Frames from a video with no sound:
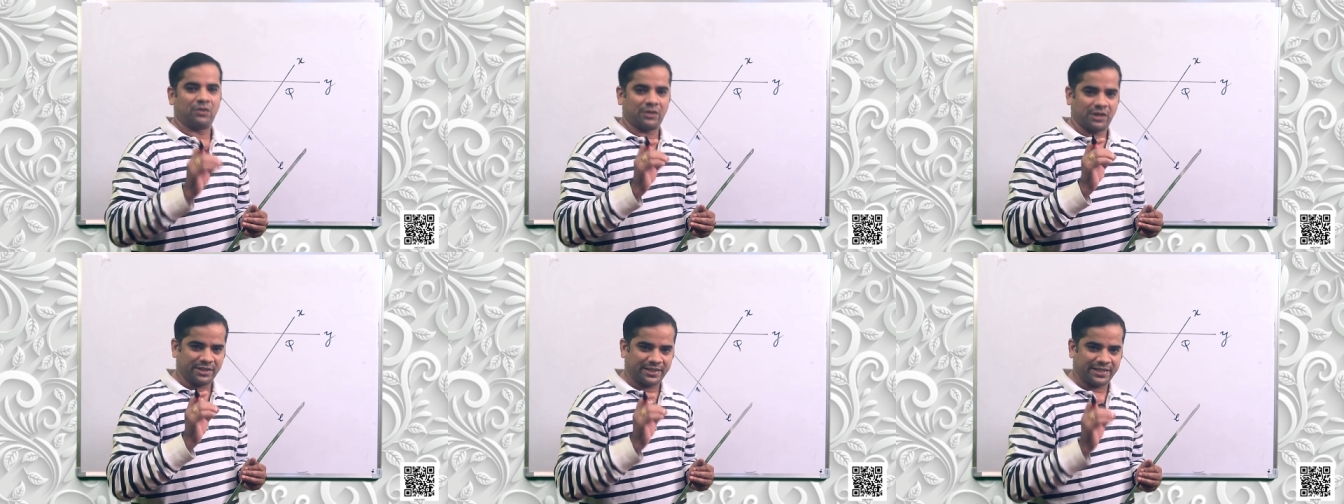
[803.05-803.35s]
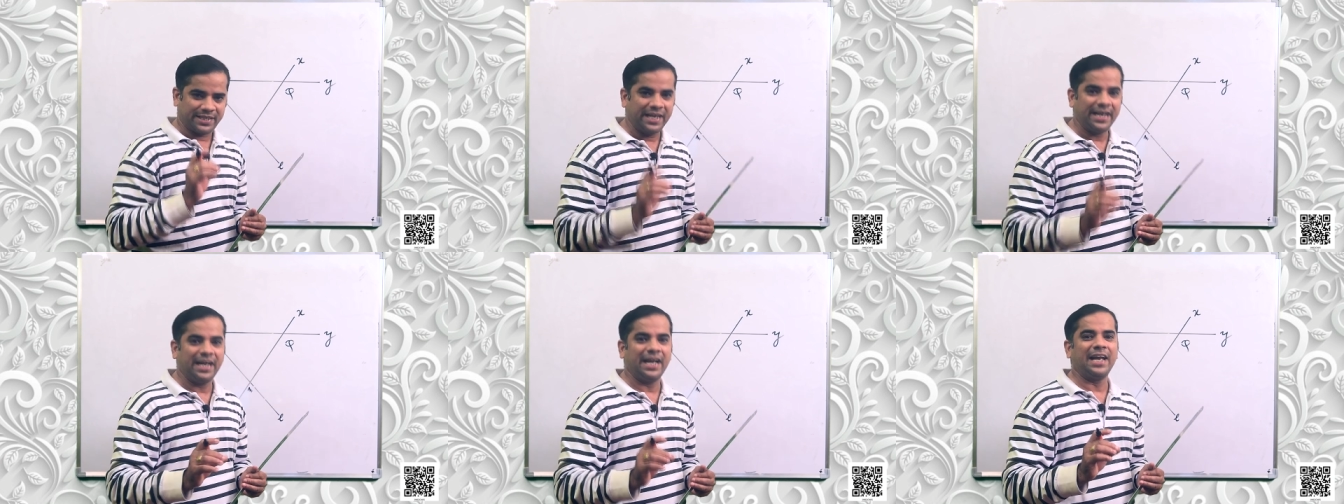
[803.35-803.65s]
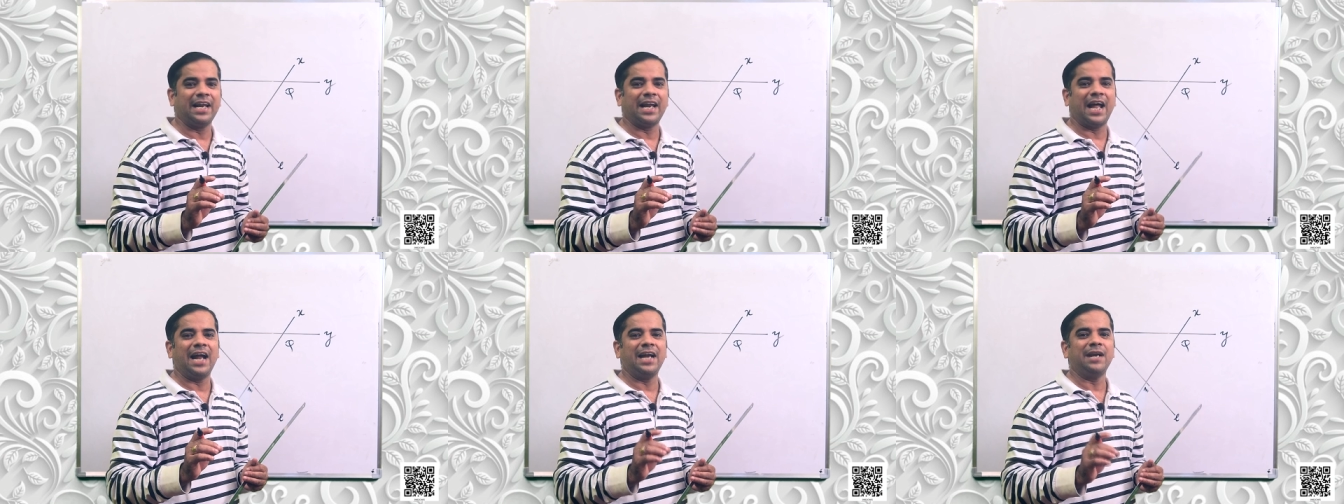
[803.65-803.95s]
a
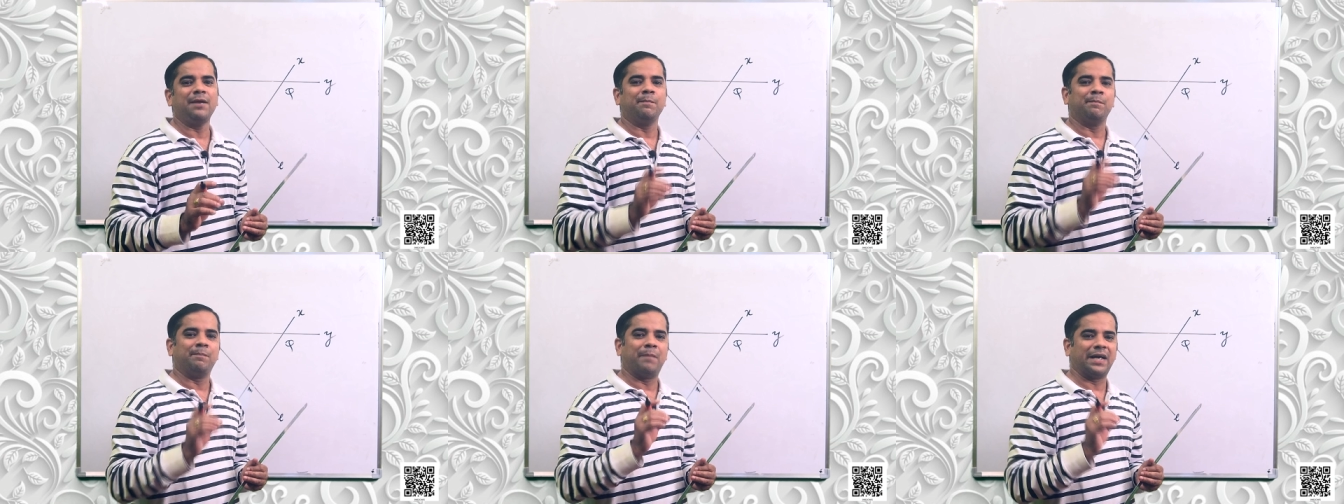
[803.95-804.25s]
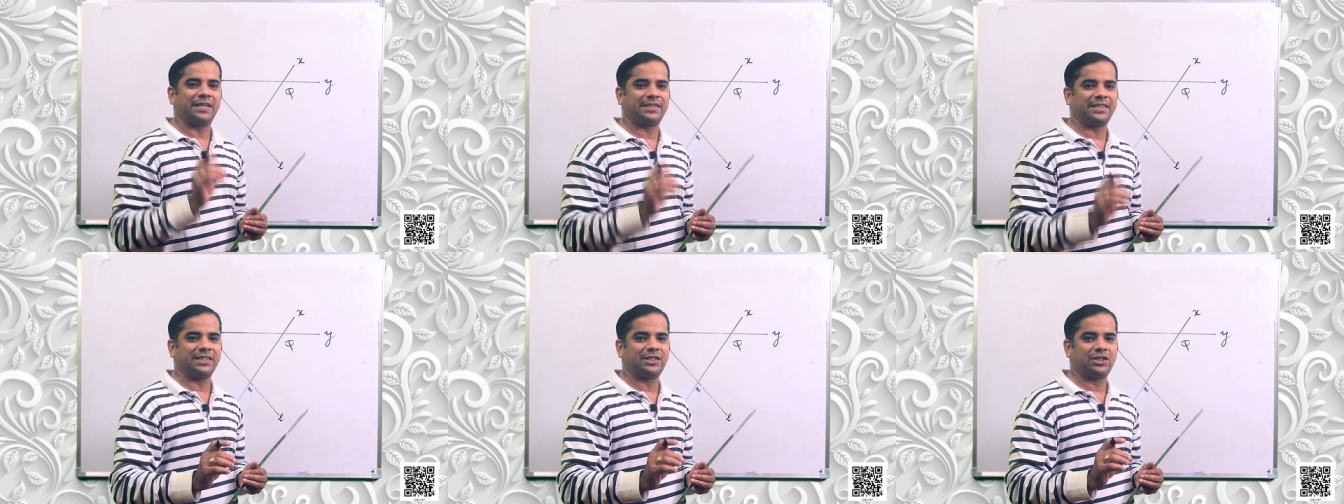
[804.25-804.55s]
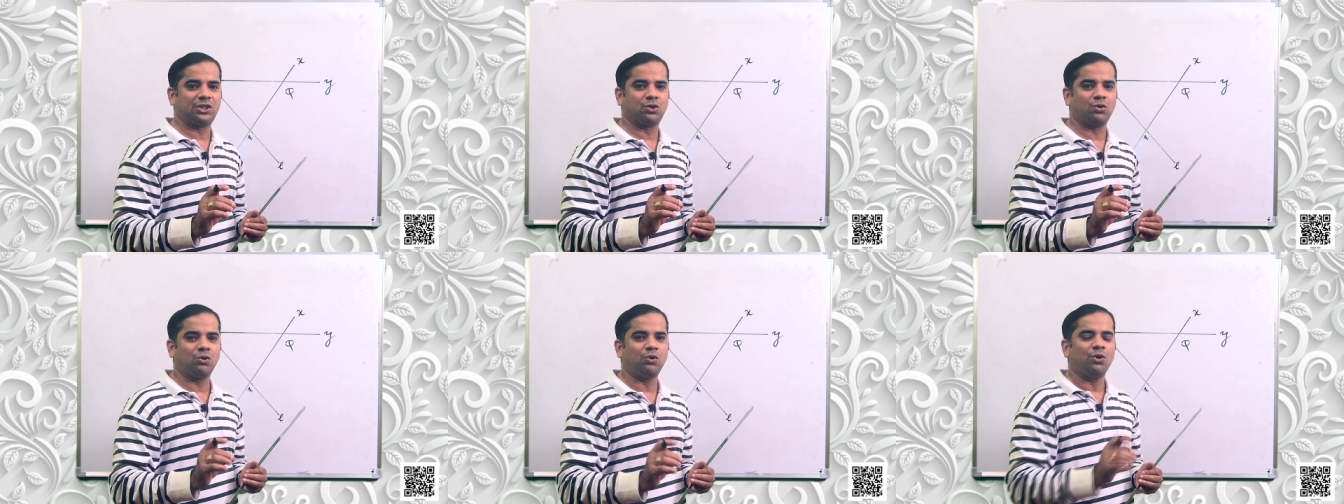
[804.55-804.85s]
single line passes
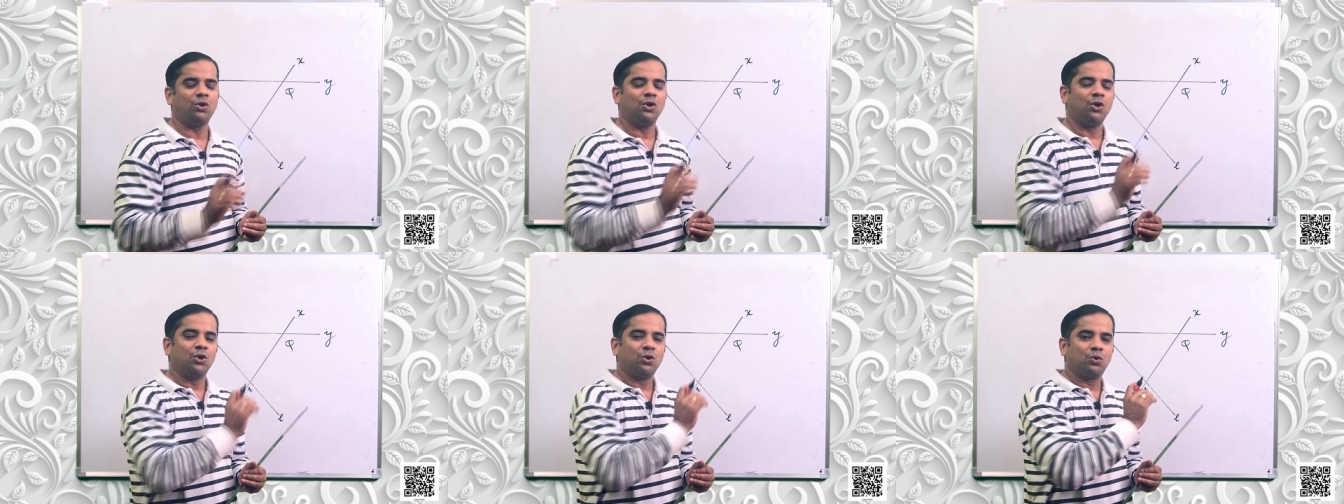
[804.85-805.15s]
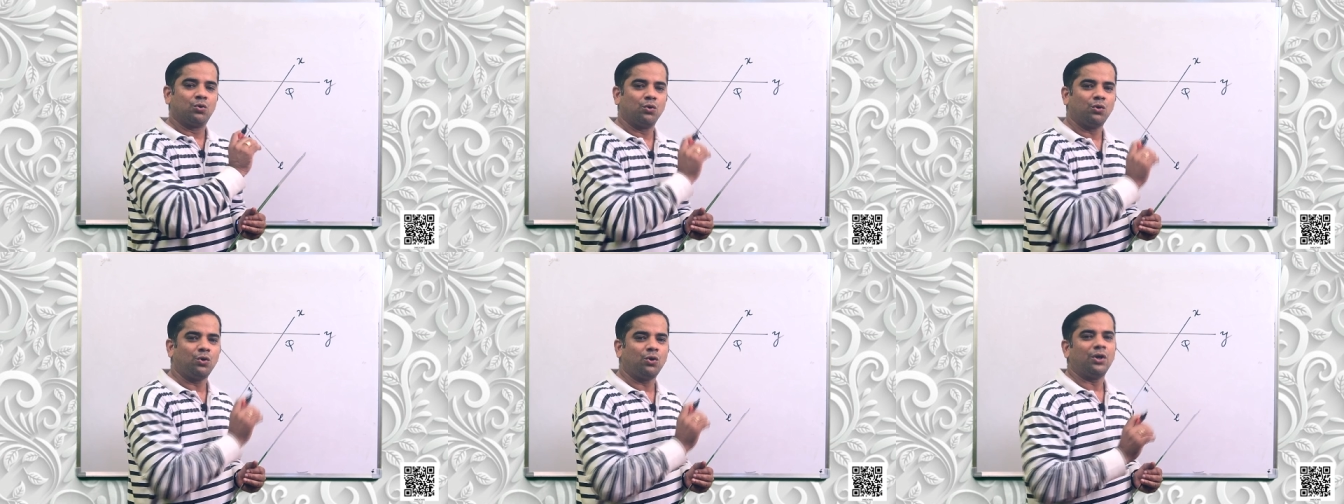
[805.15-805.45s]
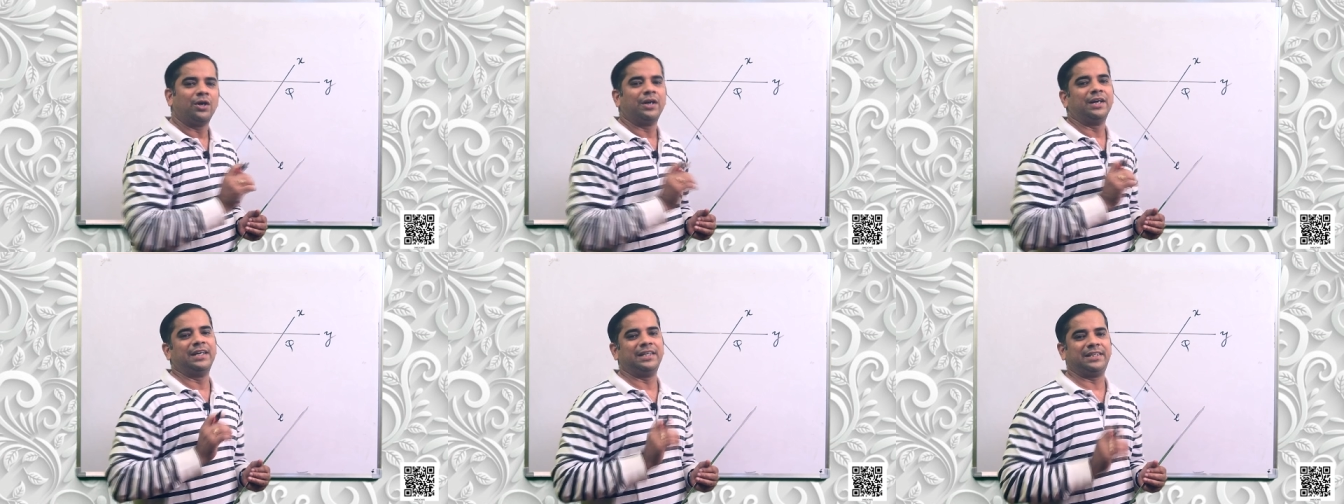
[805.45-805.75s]
through
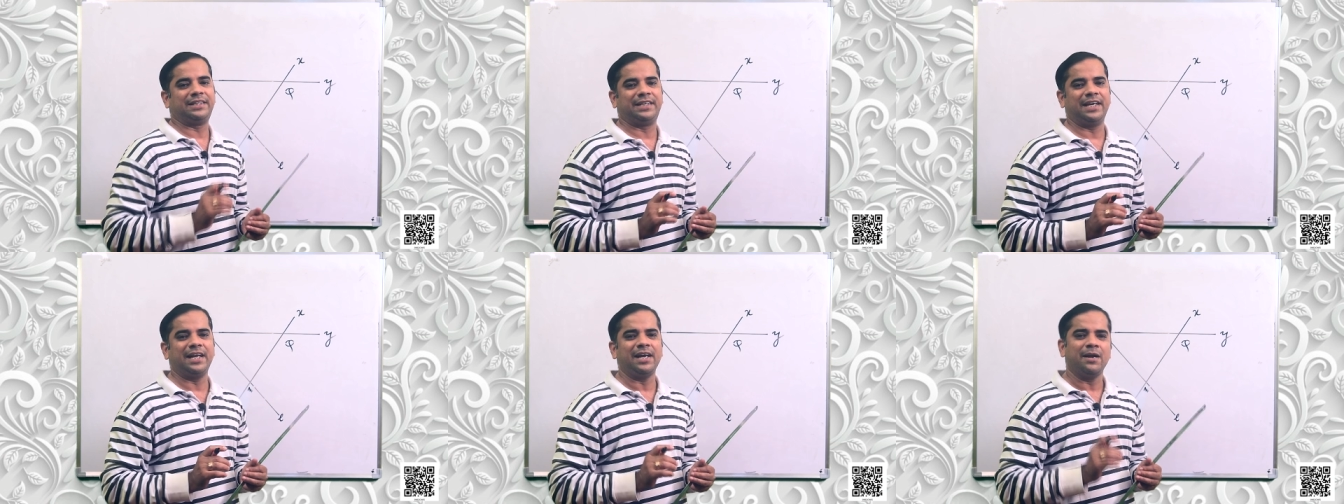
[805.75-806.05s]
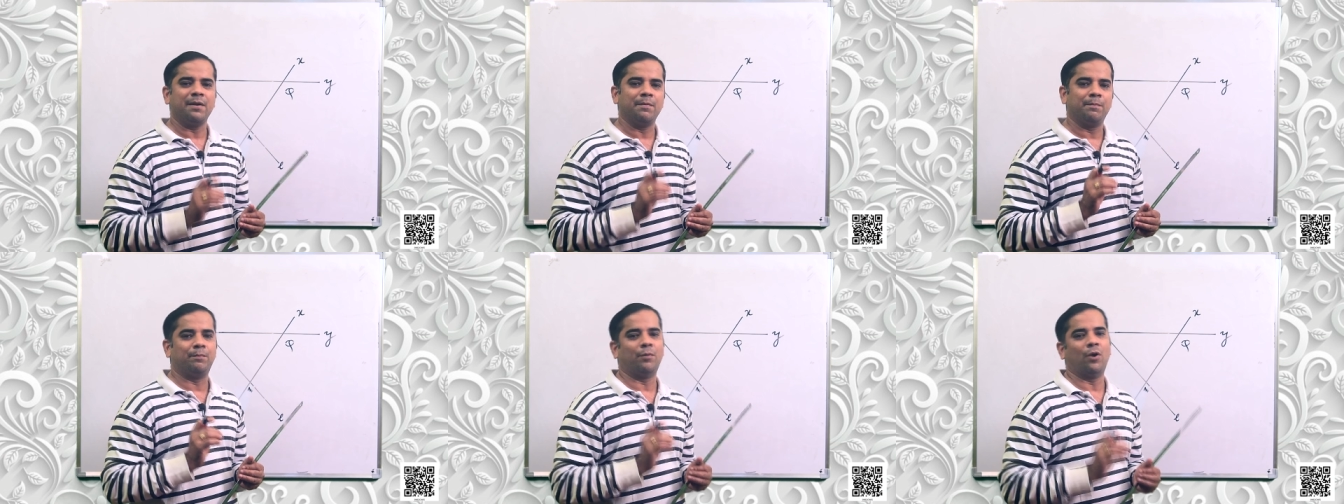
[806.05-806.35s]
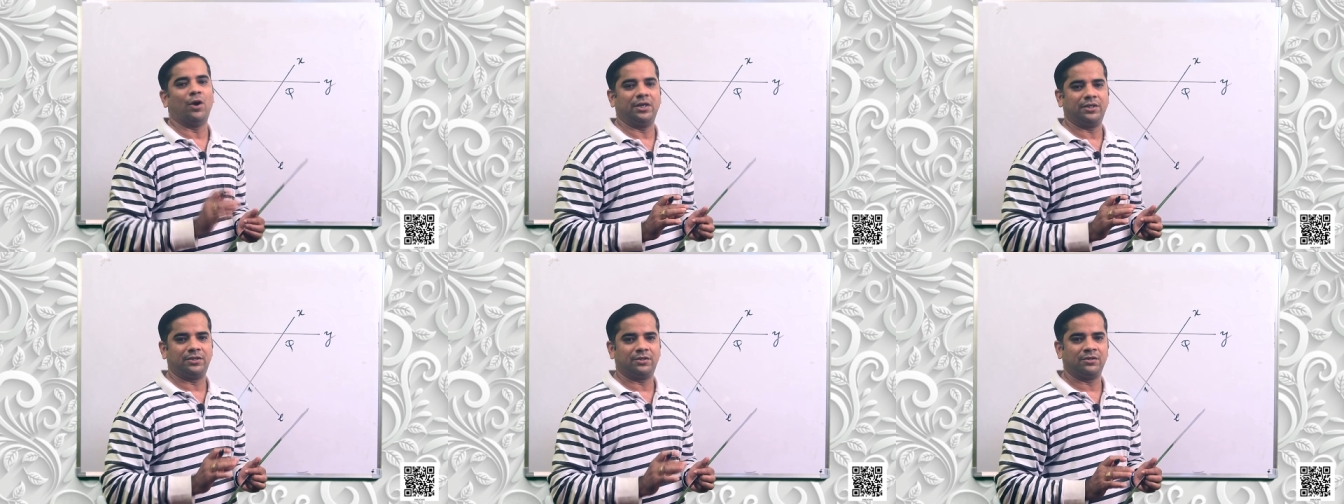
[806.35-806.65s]
two distinct
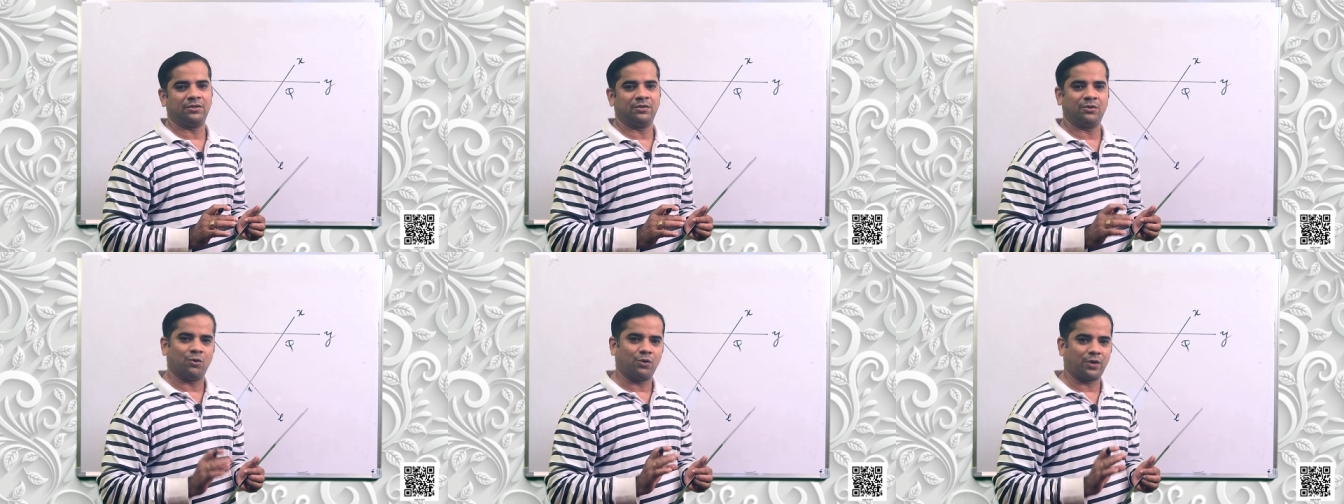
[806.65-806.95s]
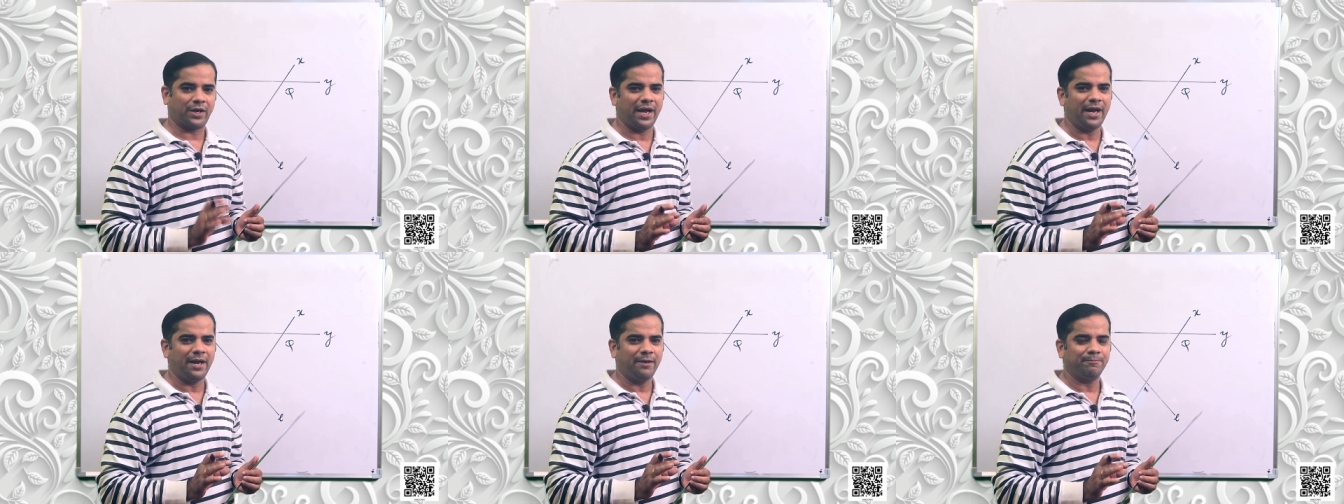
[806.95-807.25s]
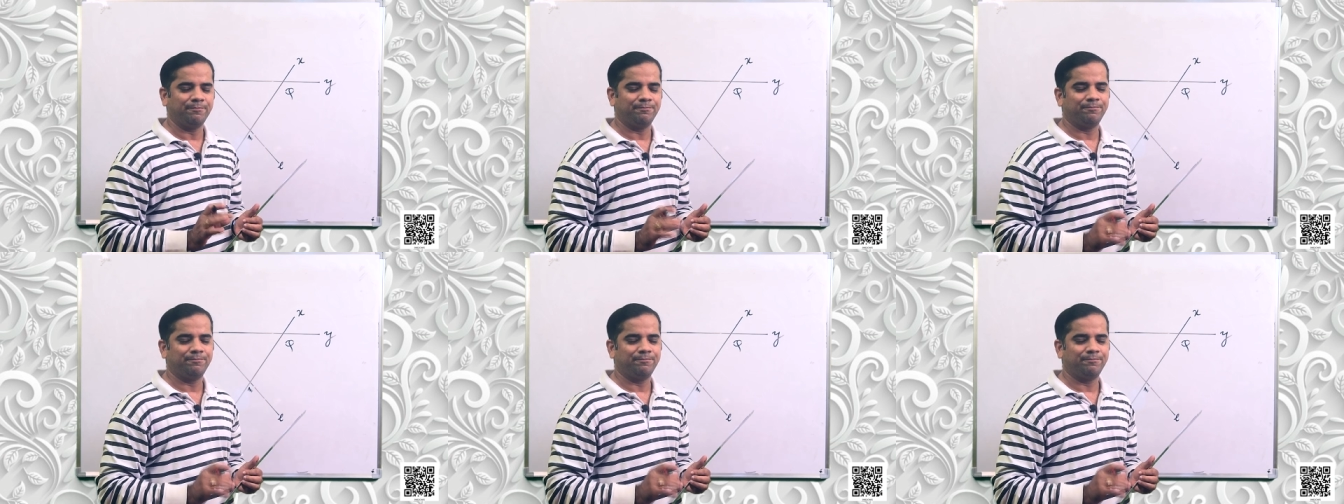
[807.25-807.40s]
points okay